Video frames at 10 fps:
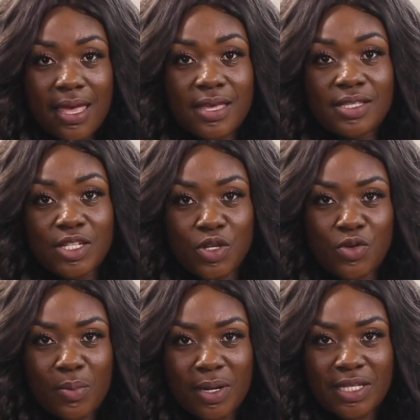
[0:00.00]
He's the
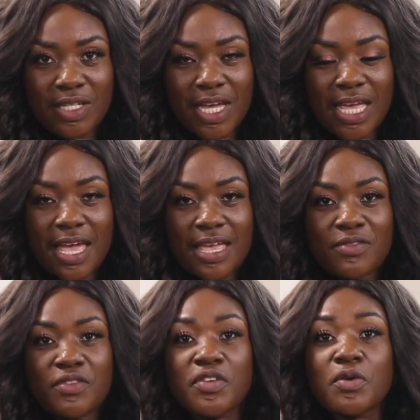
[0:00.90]
general manager here.
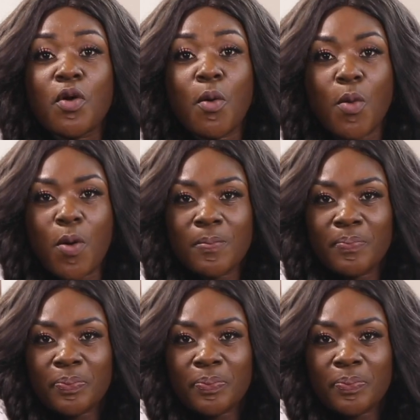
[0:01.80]
Yetuchin Komo